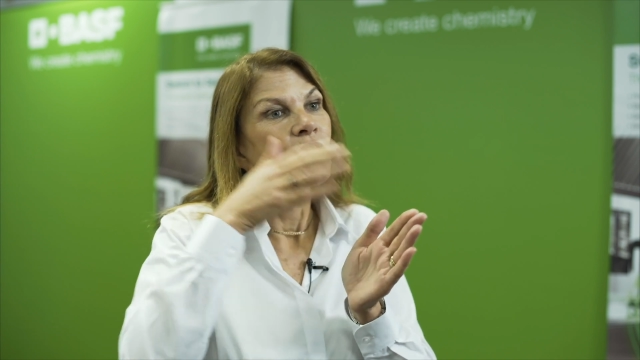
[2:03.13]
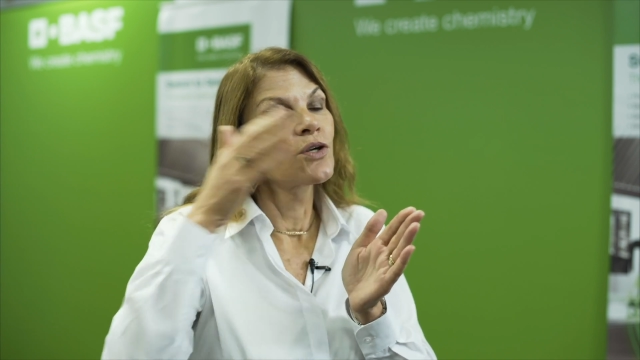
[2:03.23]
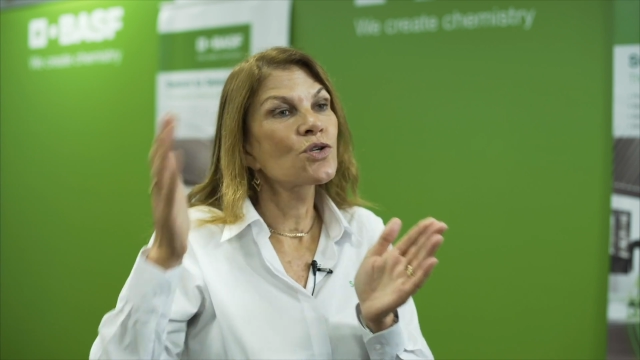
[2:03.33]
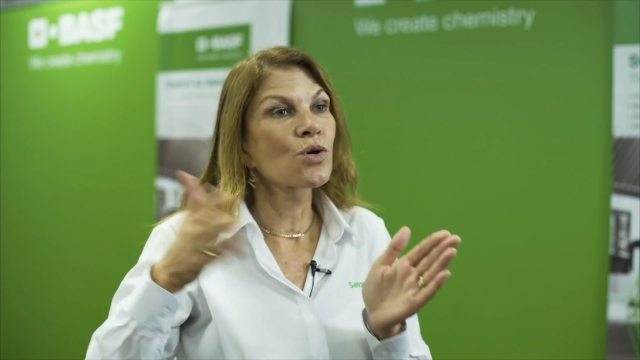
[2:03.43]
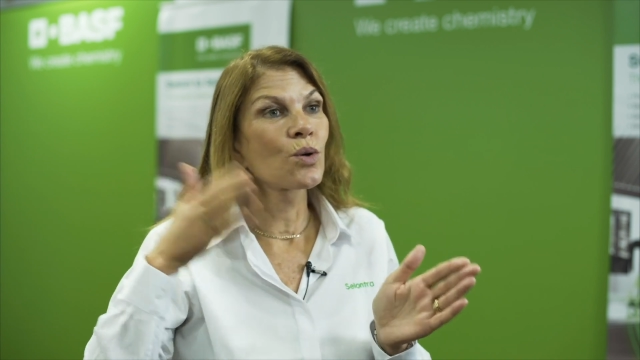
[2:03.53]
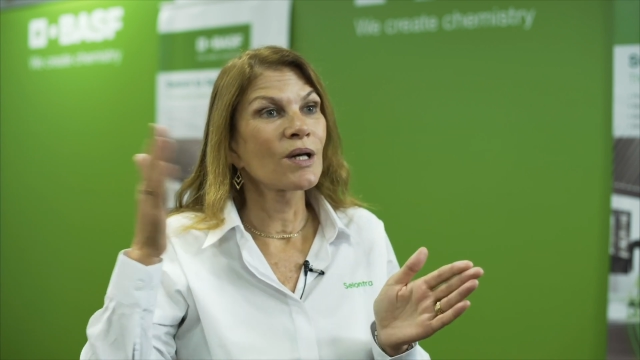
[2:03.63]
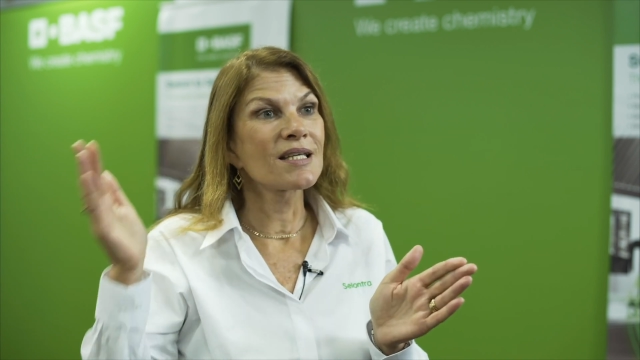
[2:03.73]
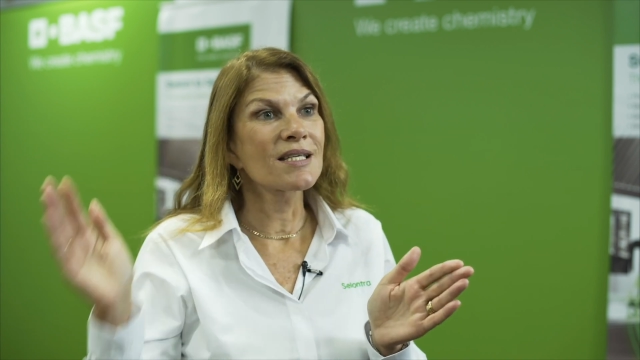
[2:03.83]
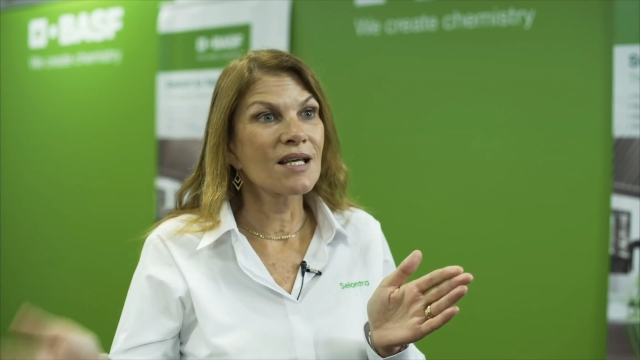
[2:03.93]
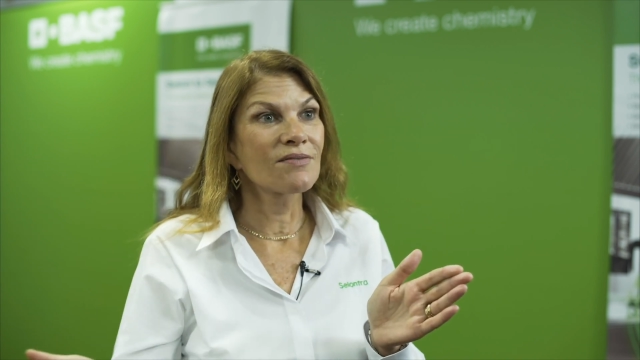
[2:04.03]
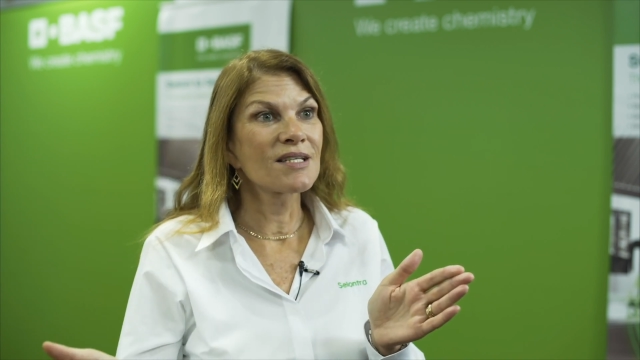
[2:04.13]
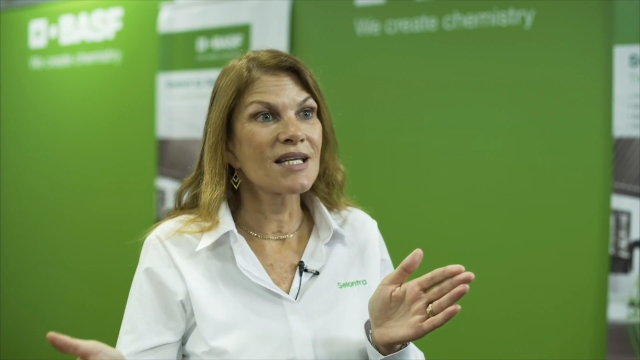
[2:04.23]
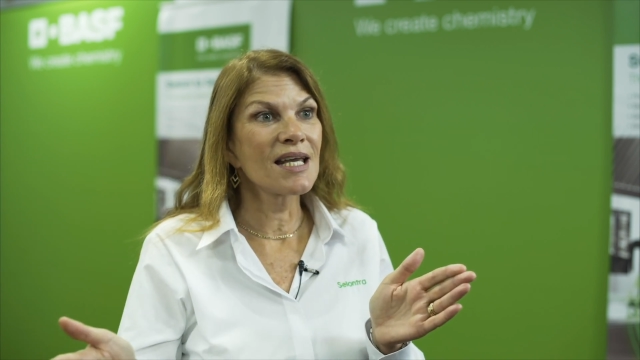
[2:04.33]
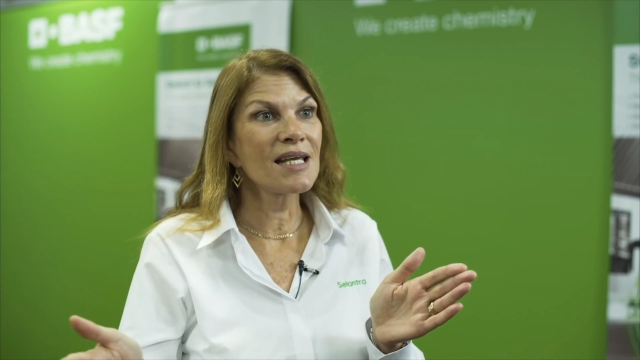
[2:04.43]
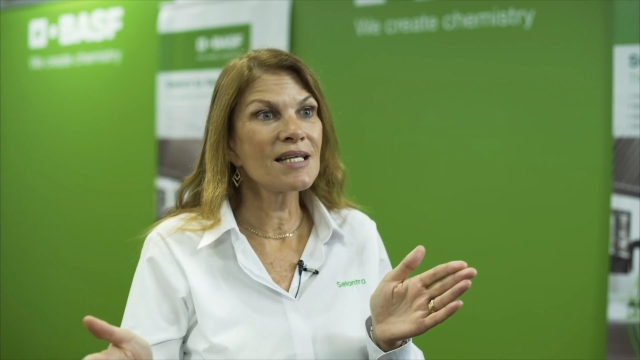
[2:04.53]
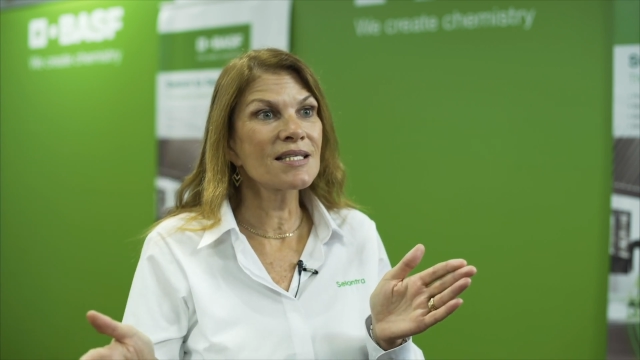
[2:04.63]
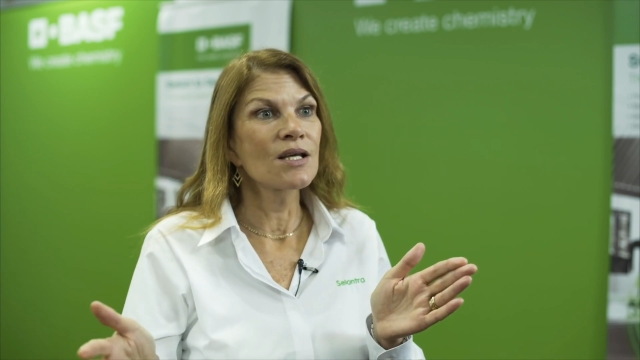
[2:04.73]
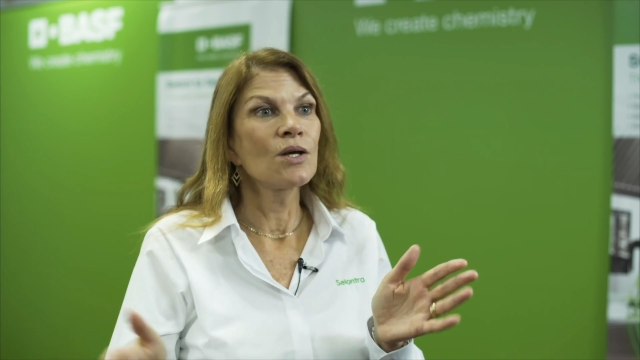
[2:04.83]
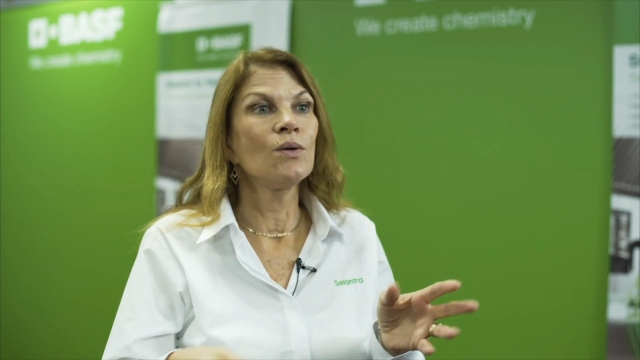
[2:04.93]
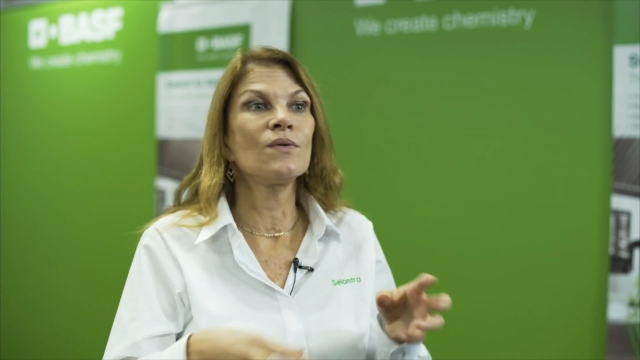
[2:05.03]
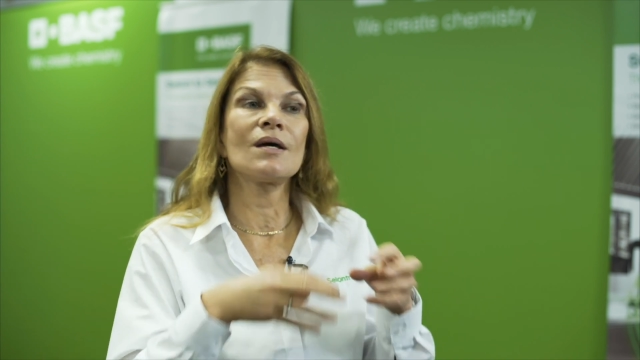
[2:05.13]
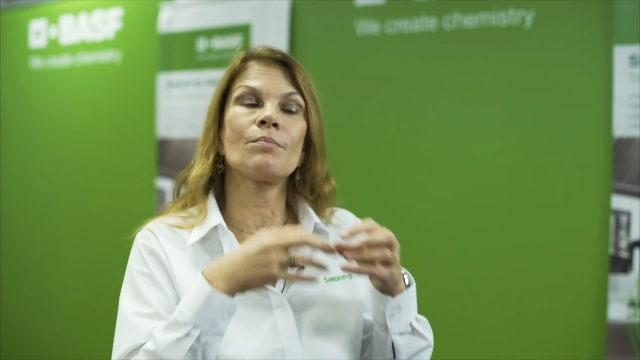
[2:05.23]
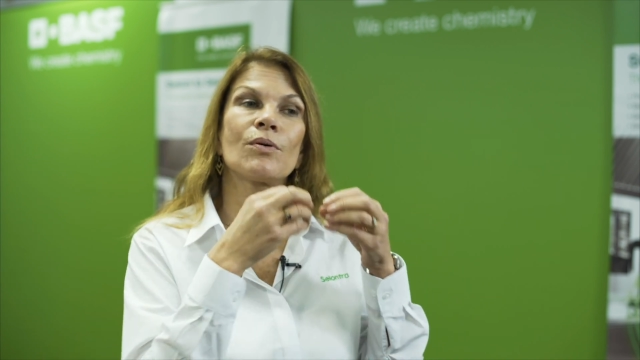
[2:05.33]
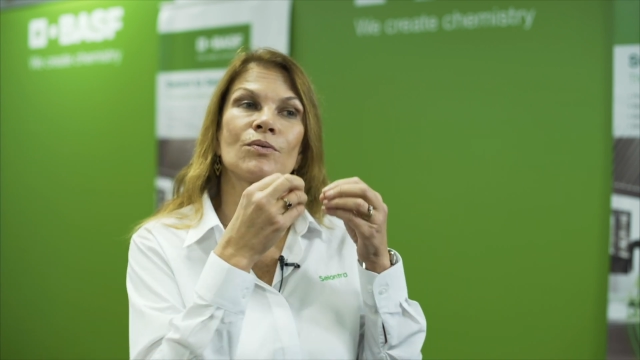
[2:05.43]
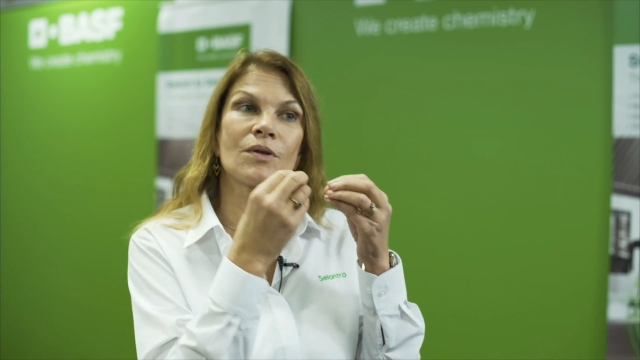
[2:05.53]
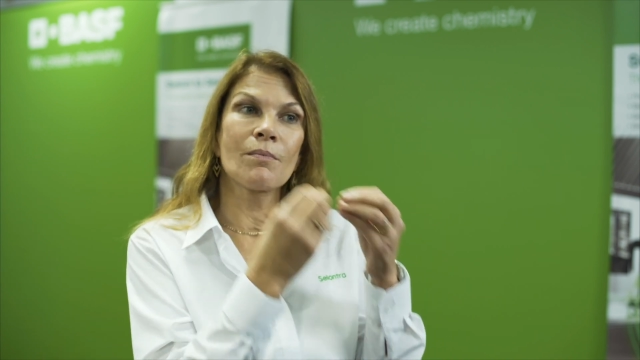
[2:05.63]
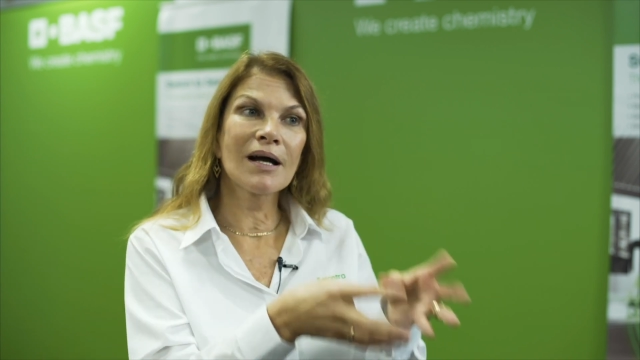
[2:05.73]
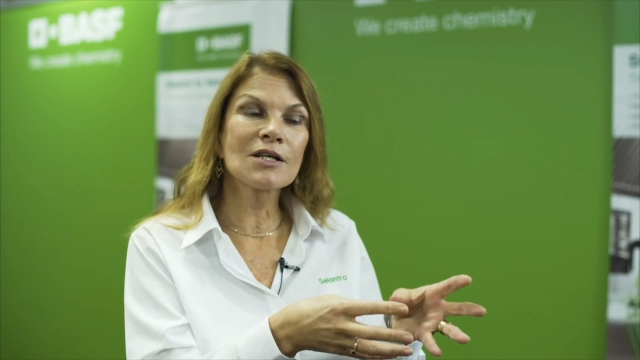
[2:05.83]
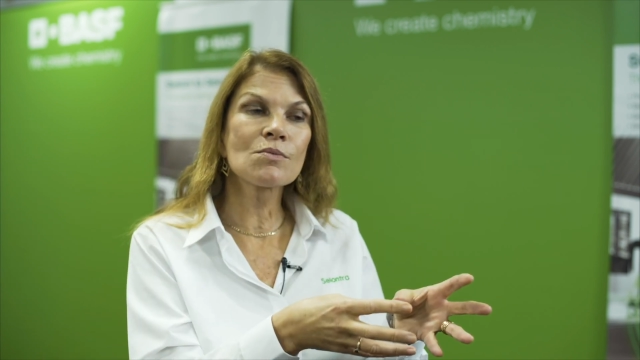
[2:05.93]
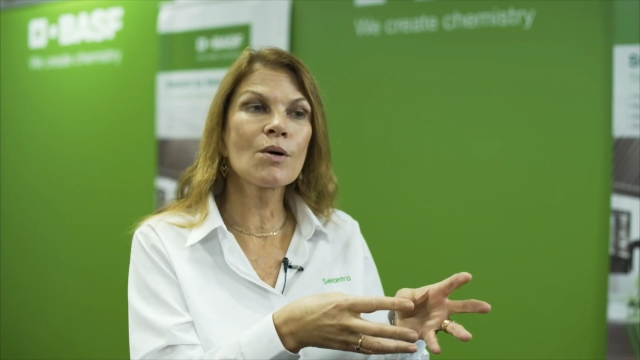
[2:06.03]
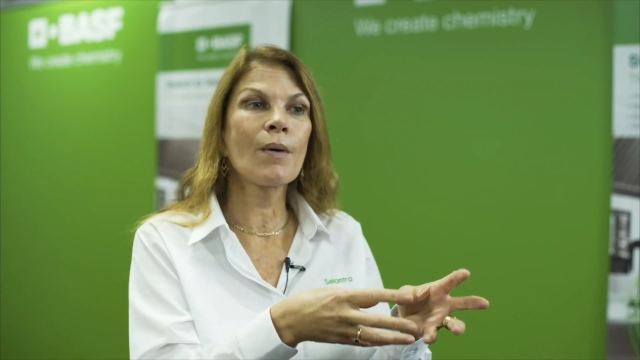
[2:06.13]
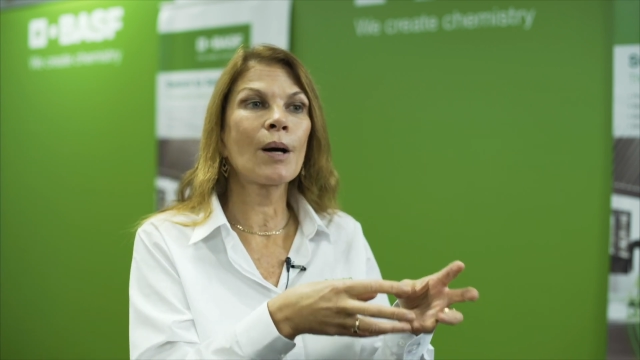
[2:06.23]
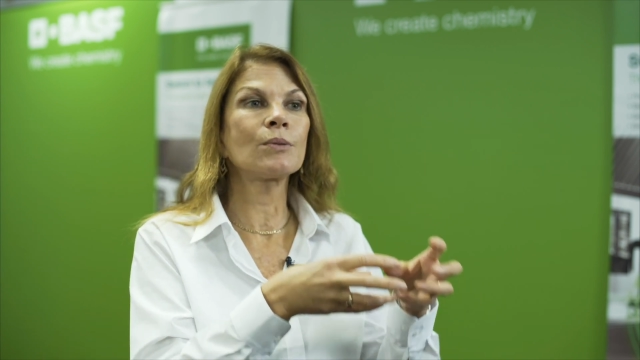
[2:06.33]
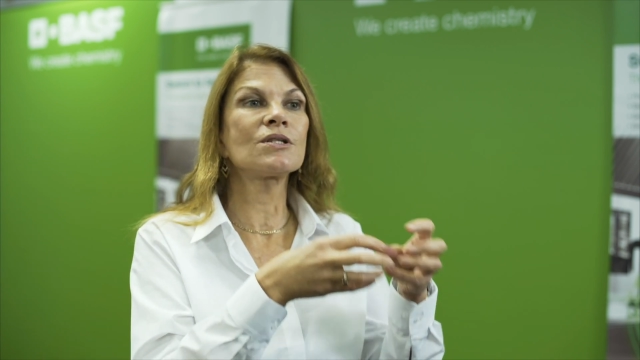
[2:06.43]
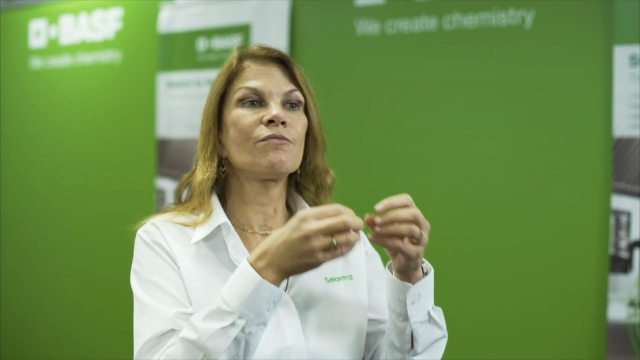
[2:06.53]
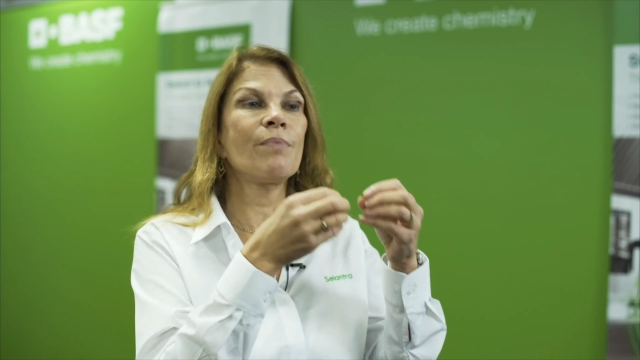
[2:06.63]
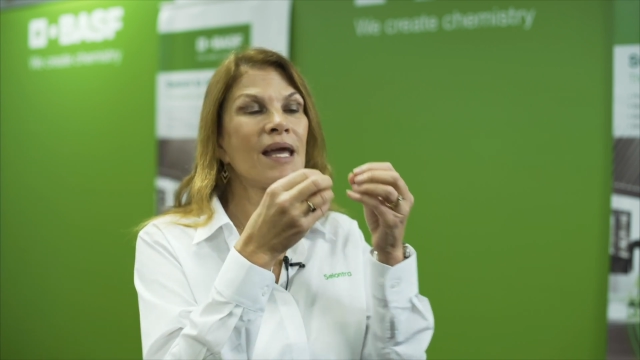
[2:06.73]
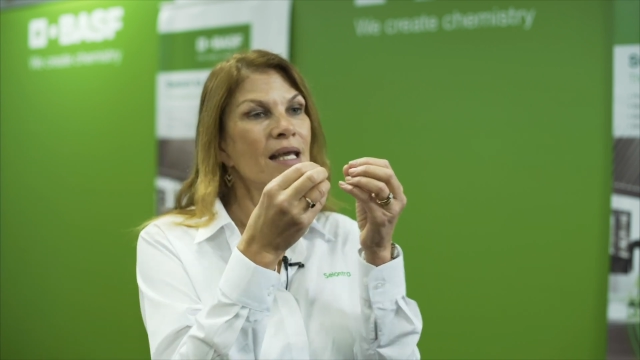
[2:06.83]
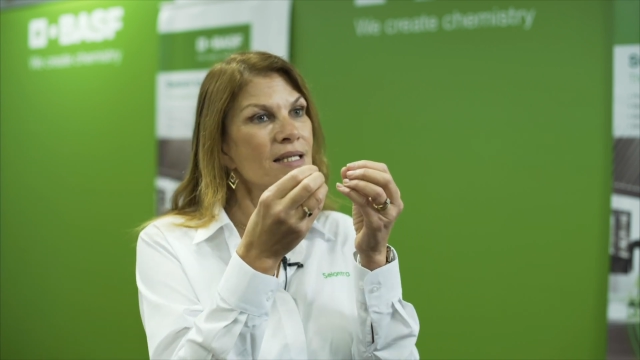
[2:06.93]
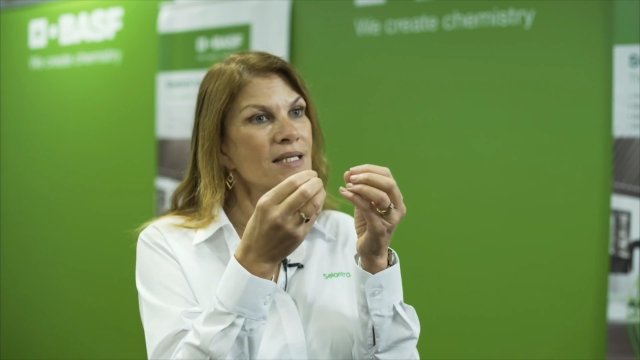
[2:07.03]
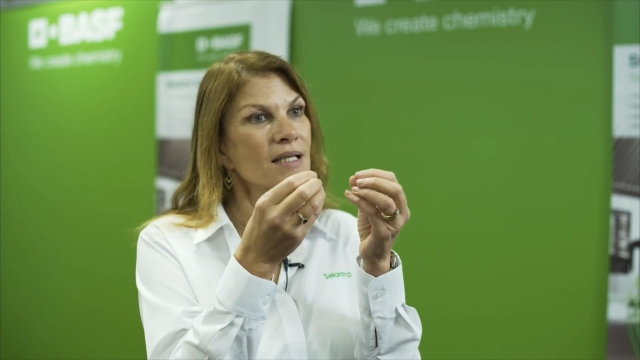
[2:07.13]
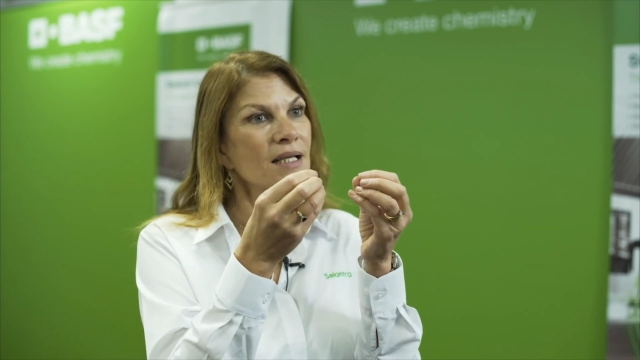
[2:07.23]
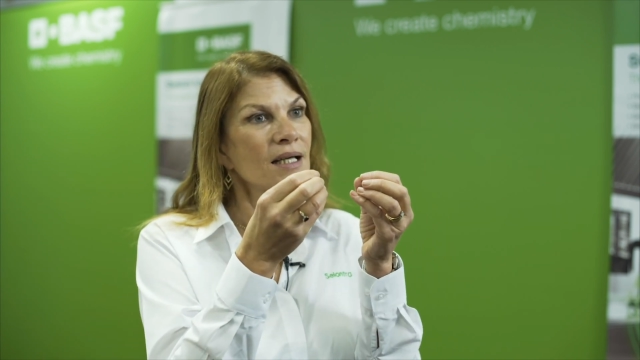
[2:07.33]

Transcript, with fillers: control in seven days. You then put the maximum amount to bait